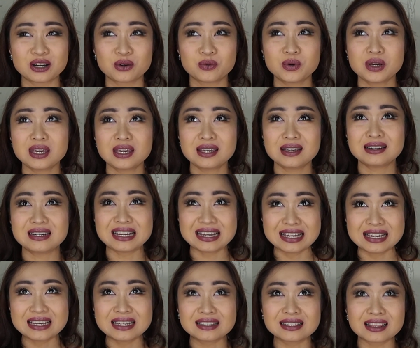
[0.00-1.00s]
We
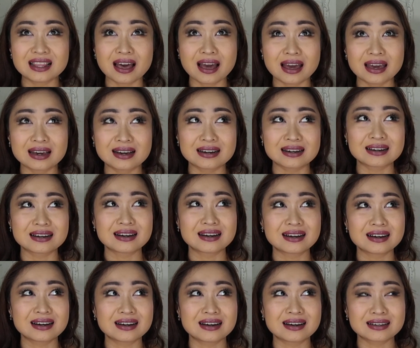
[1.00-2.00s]
need like
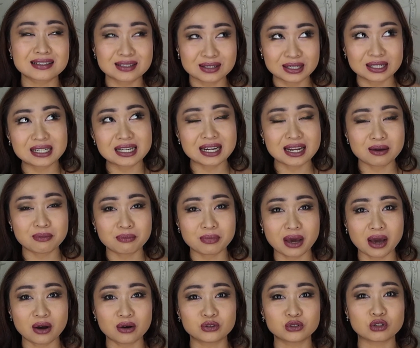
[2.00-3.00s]
a certain
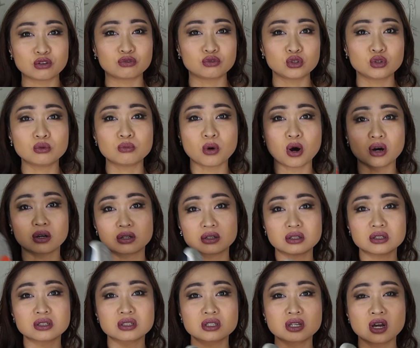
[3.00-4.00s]
amount of new
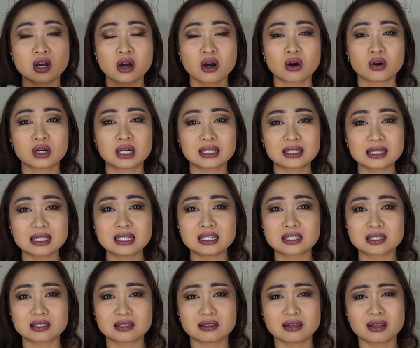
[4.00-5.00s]
models, or at
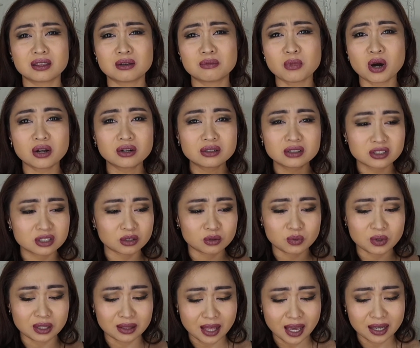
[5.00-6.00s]
least the models that
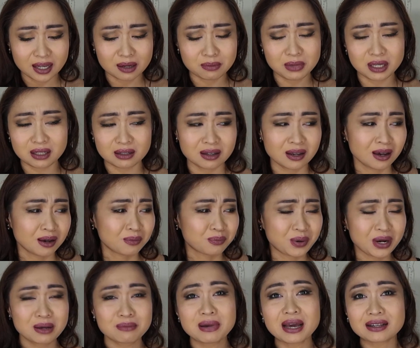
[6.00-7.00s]
we like. I mean,
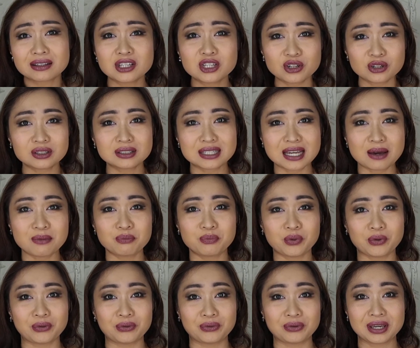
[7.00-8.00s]
bring back the
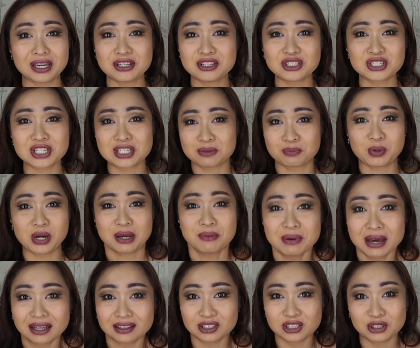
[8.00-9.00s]
UrTempo. Can you just bring
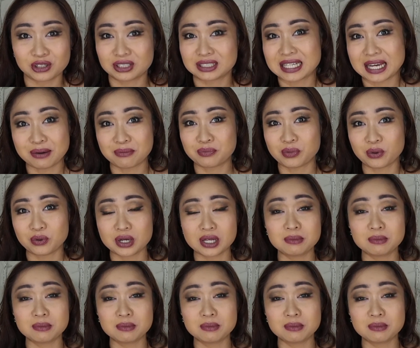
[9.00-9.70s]
back the UrTempo?